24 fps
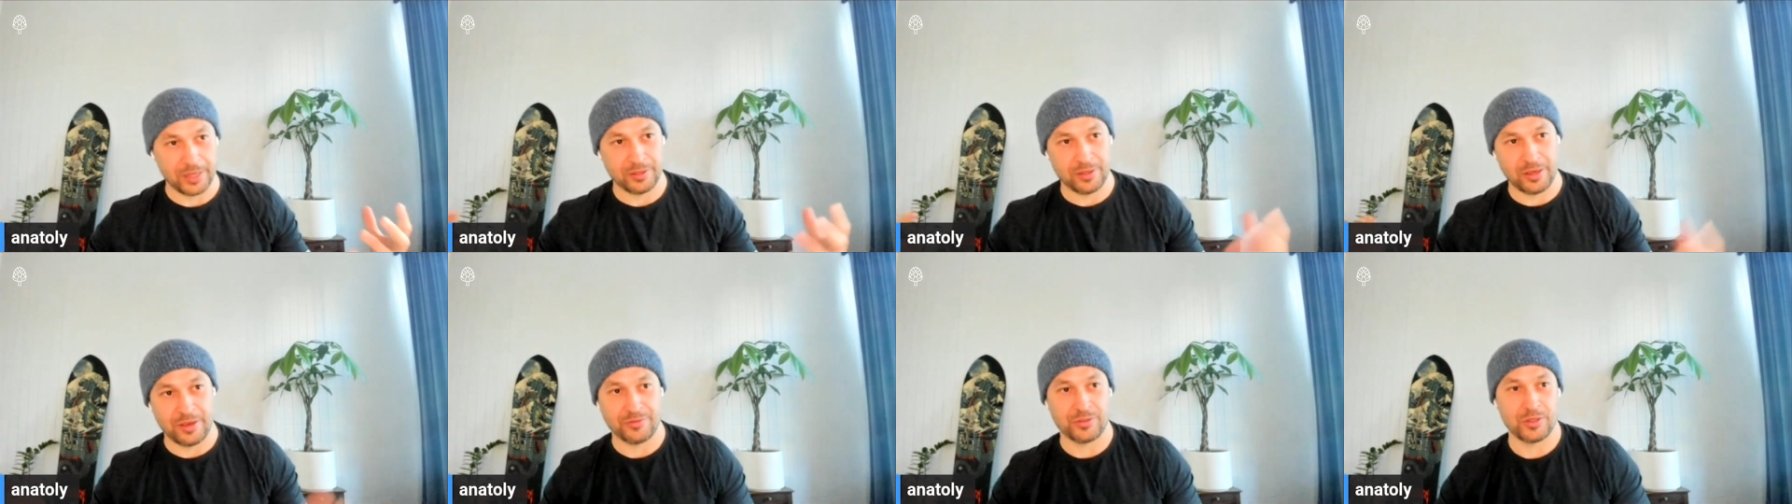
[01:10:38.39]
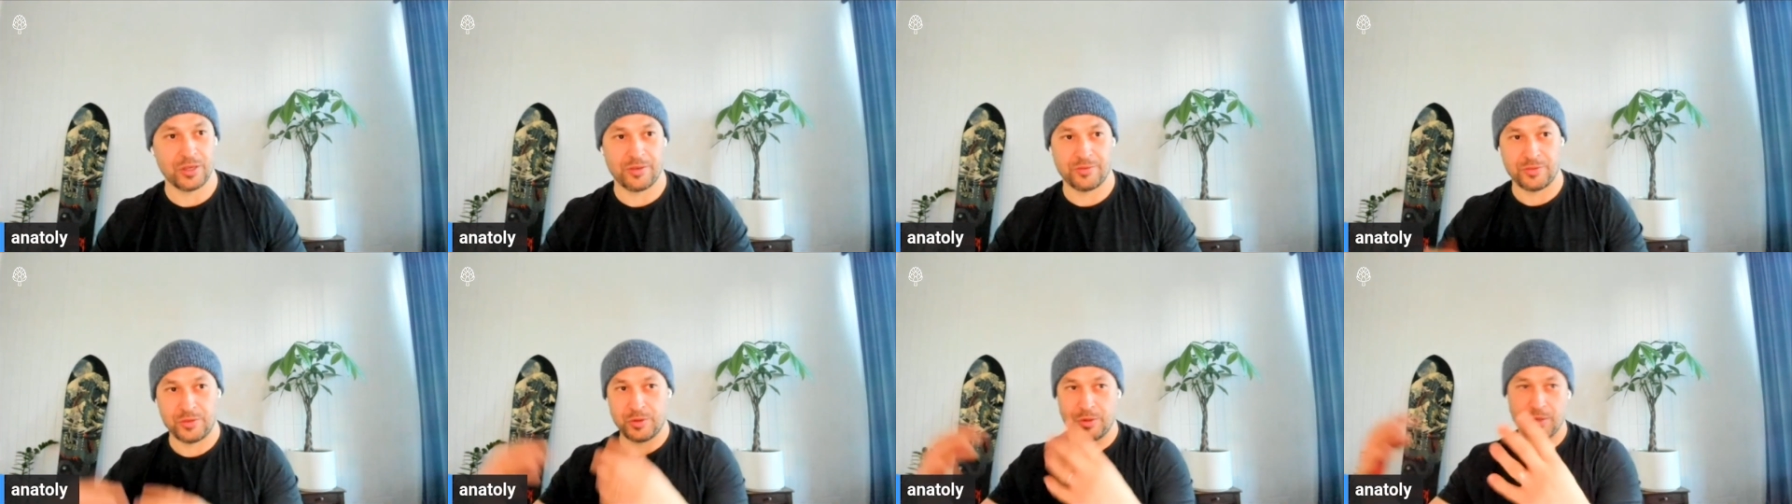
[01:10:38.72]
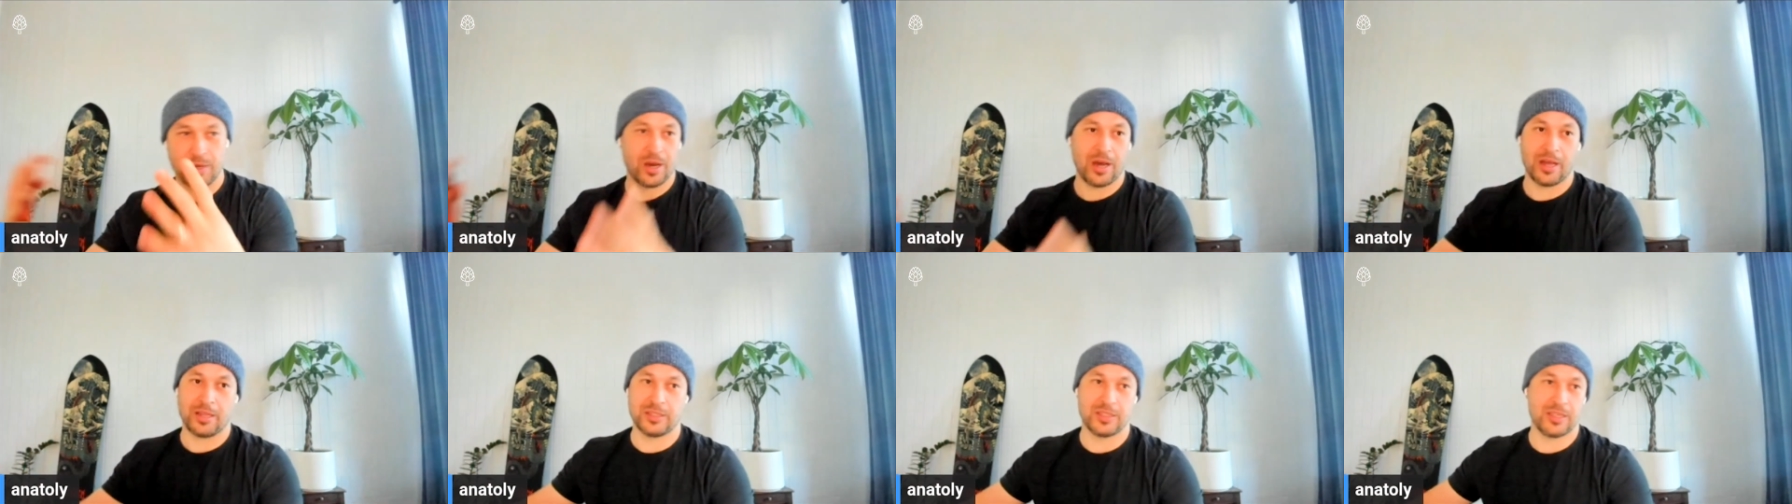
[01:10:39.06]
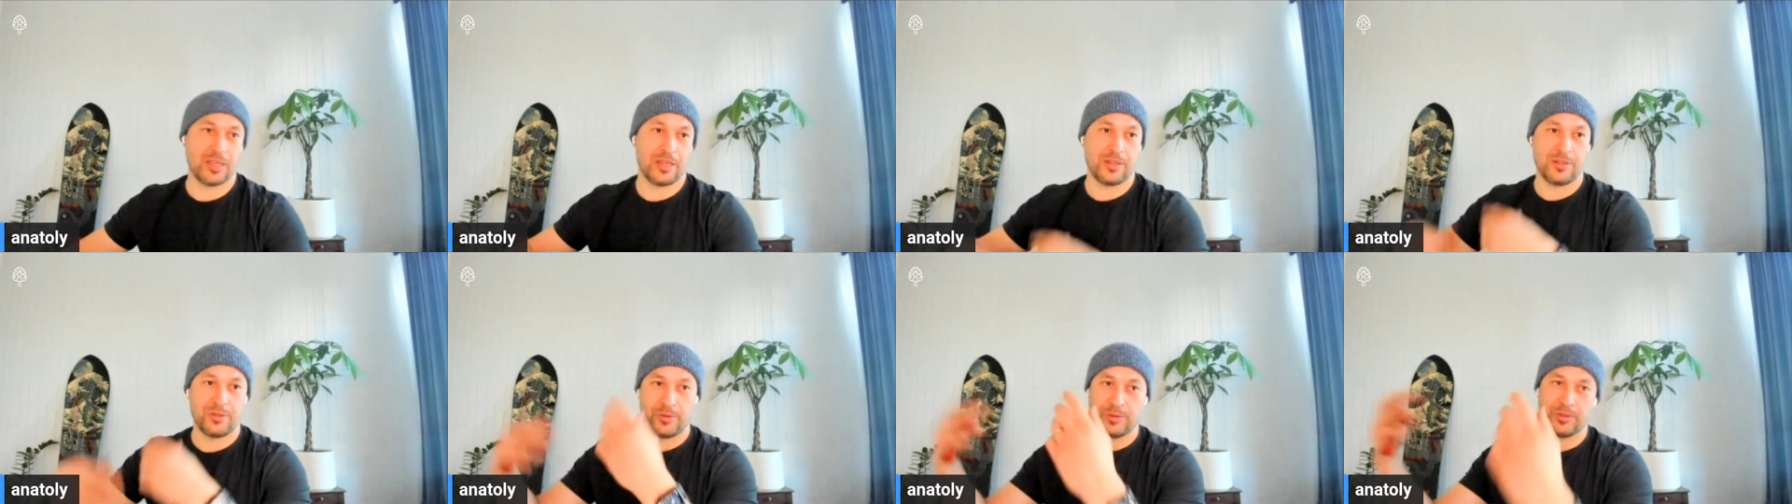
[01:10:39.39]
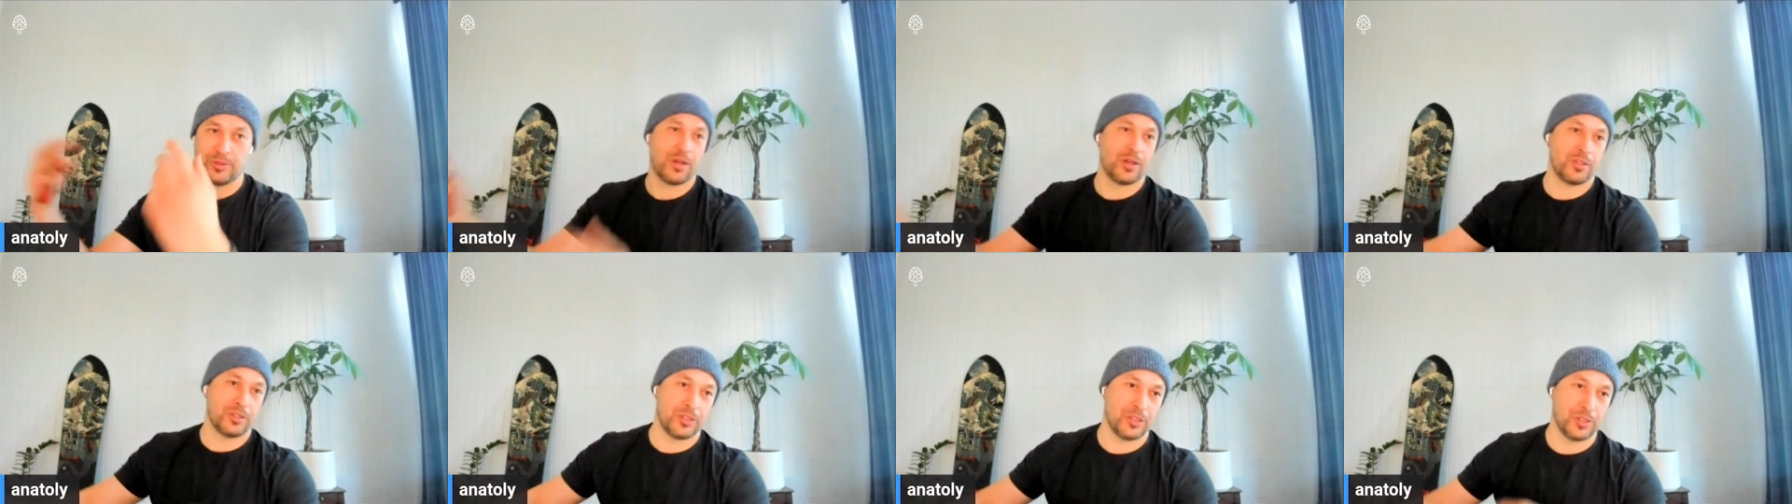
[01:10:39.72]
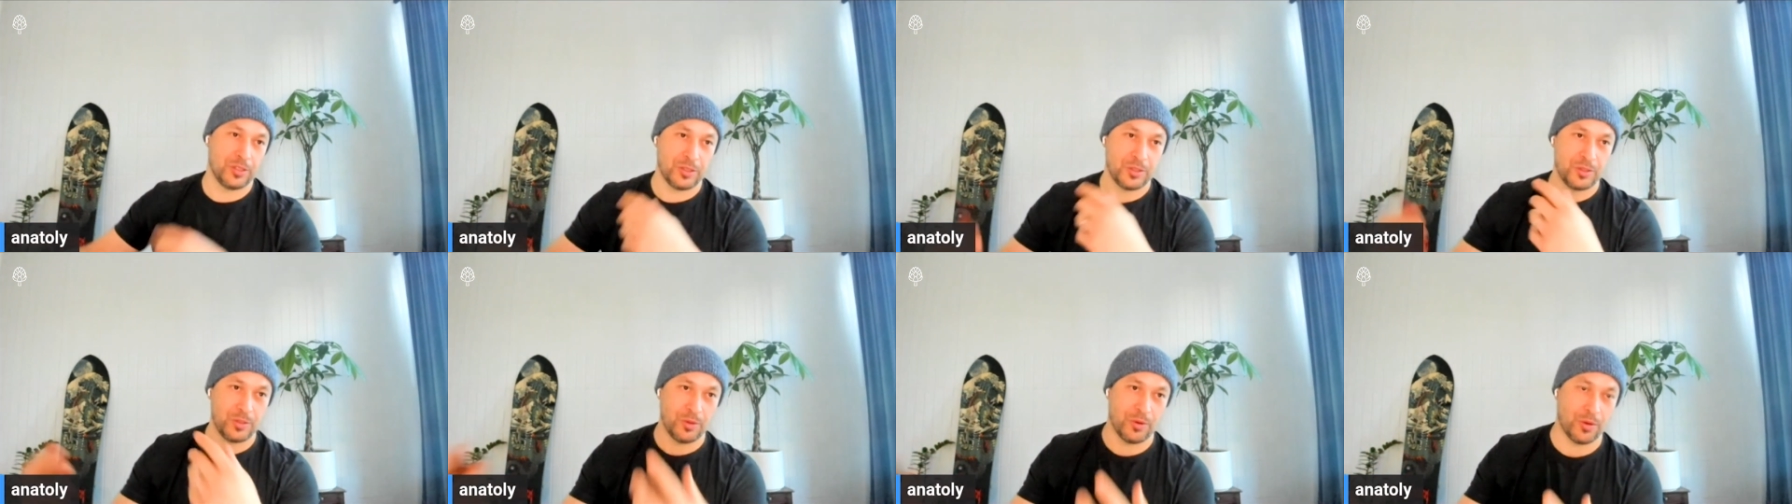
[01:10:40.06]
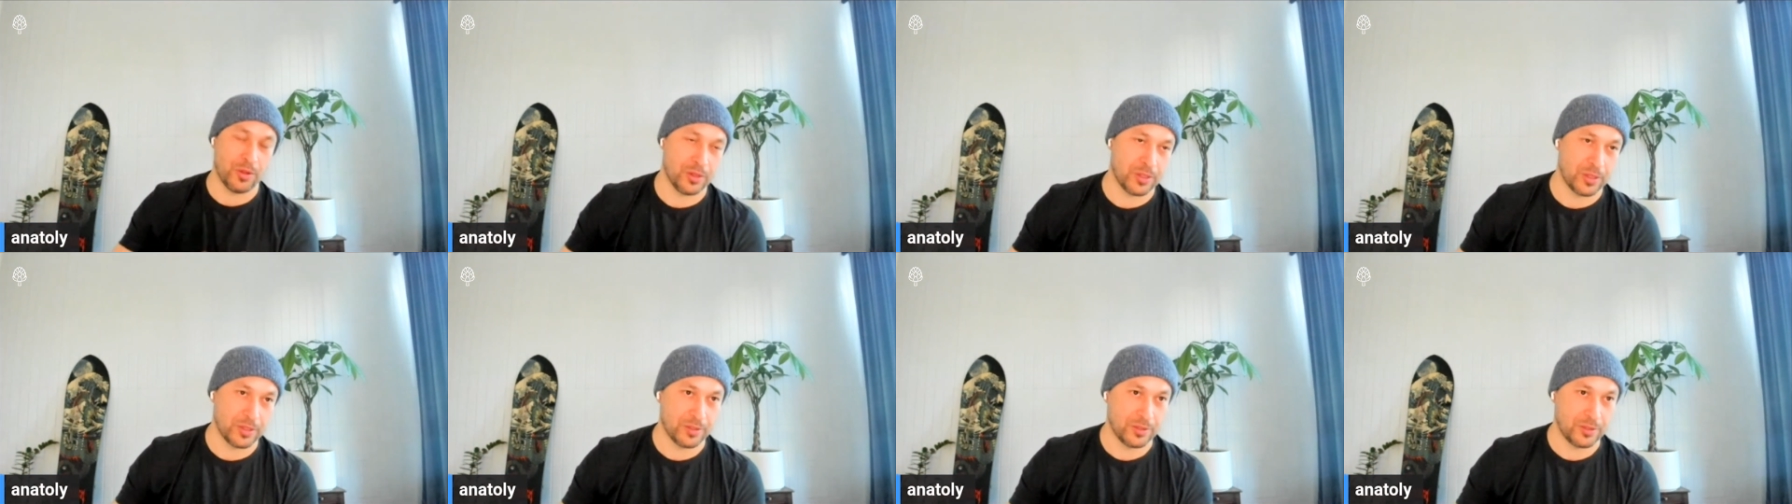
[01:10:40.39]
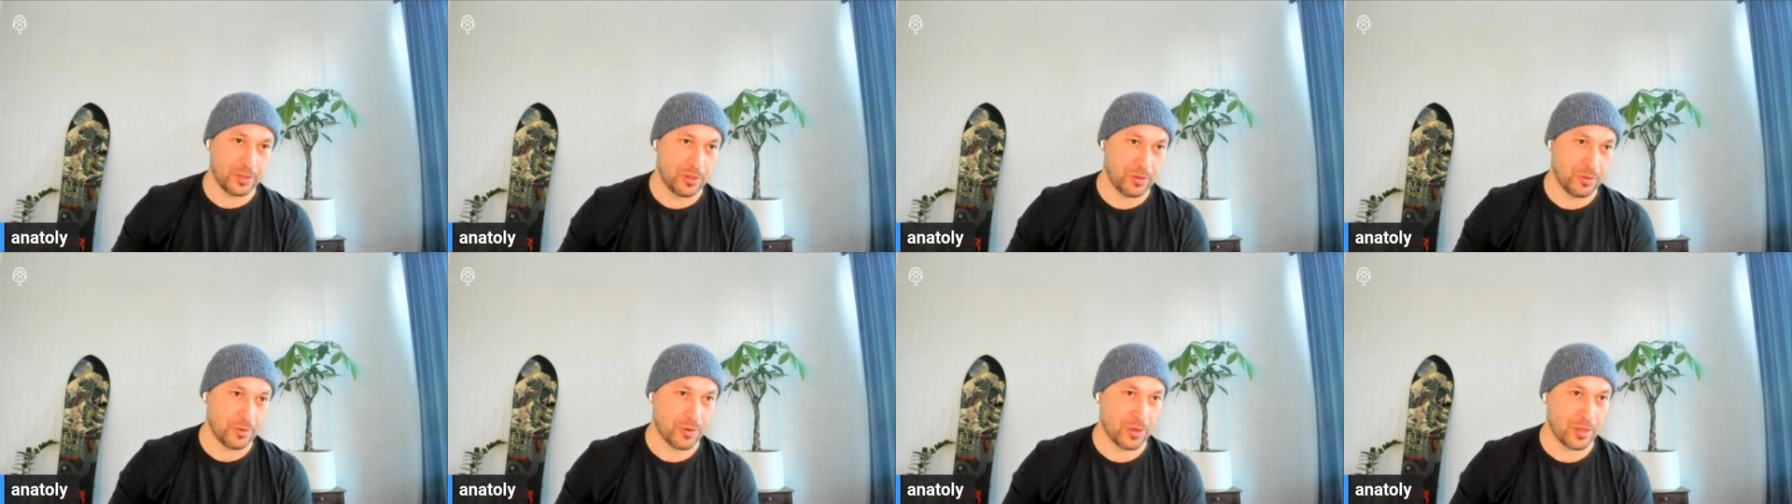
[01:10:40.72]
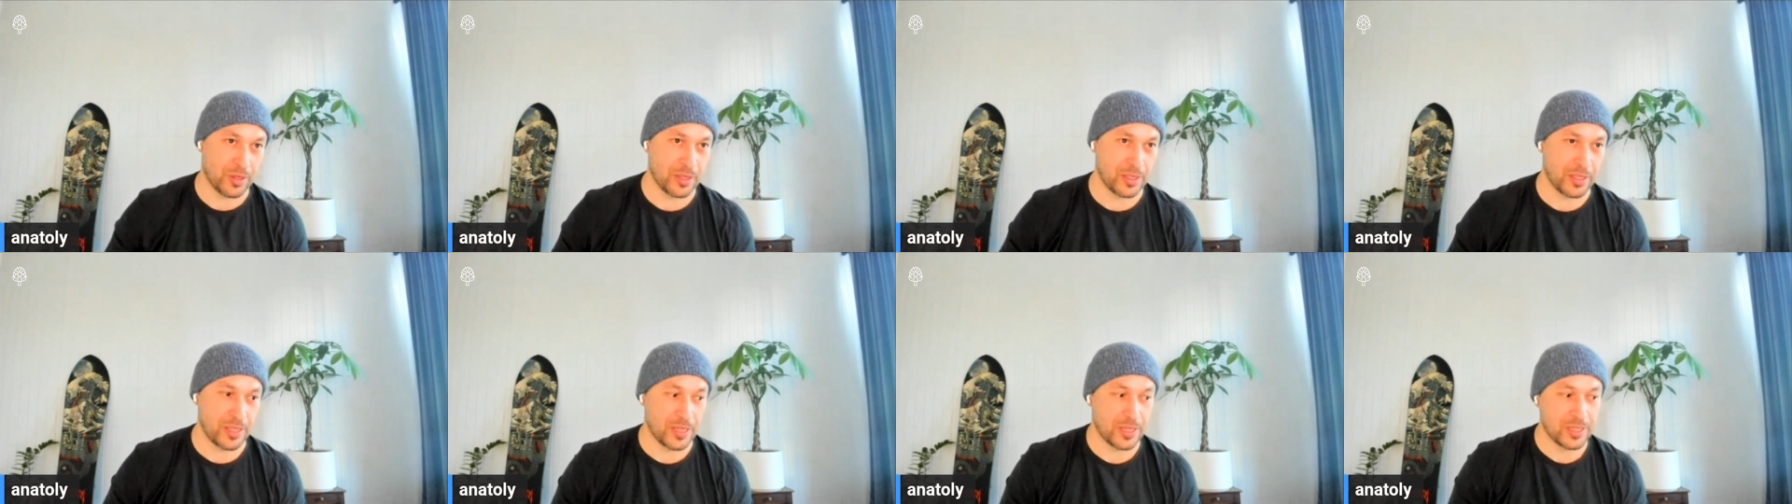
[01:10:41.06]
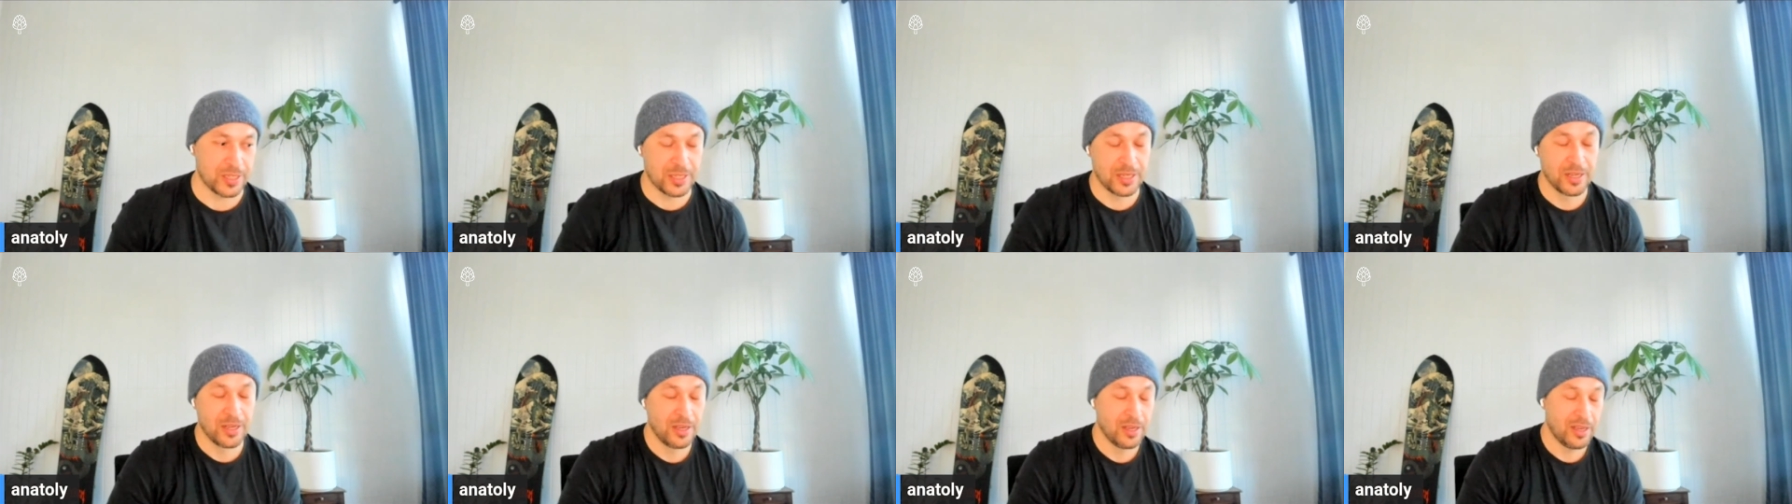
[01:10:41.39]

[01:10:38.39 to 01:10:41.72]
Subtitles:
You have to have new content, new launches, new all of this,